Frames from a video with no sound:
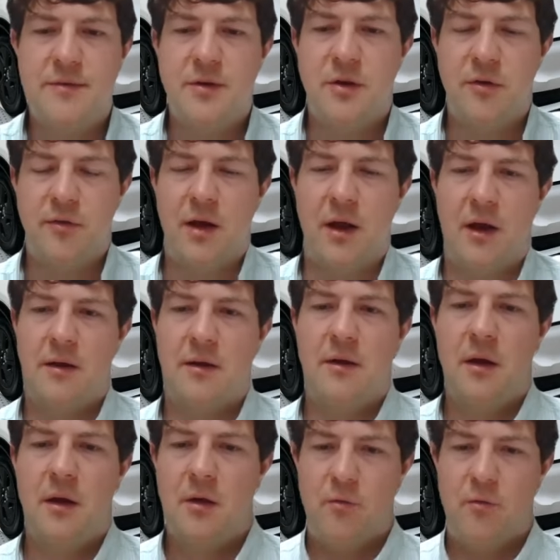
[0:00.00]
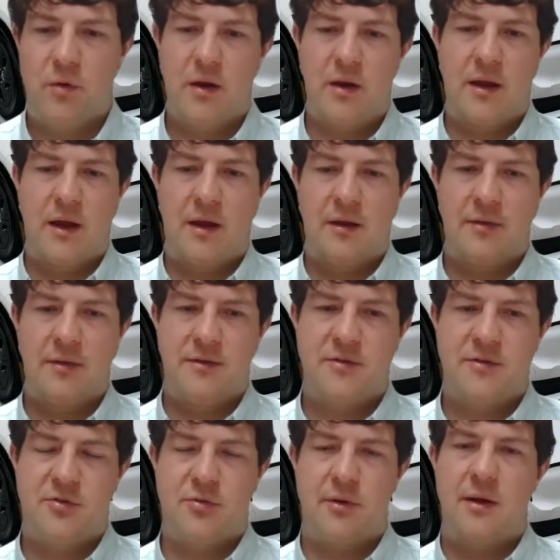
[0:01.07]
So you've got really kind of the
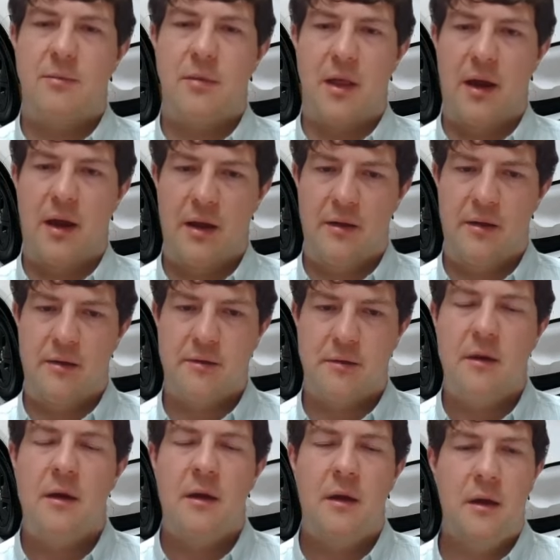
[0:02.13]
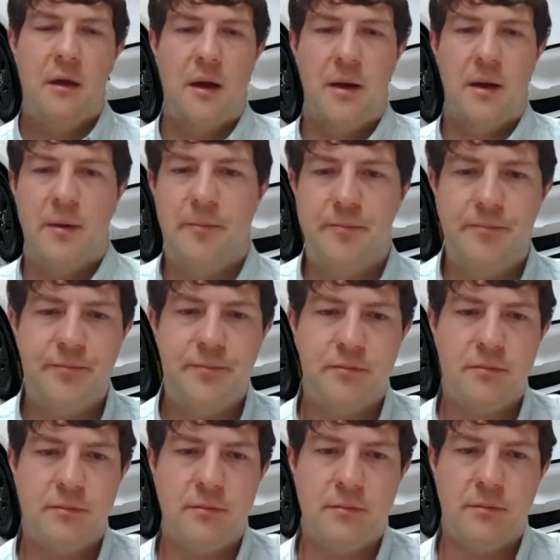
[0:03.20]
streamlined, um,
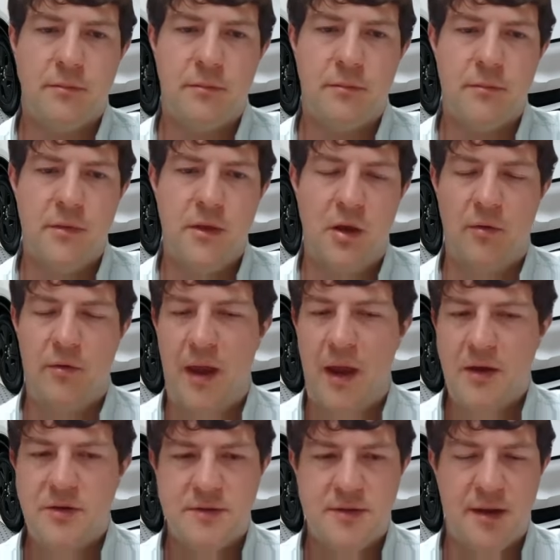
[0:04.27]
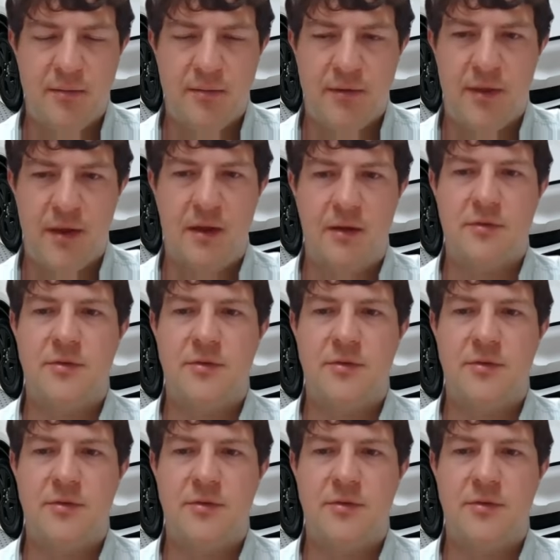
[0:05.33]
gauges and everything.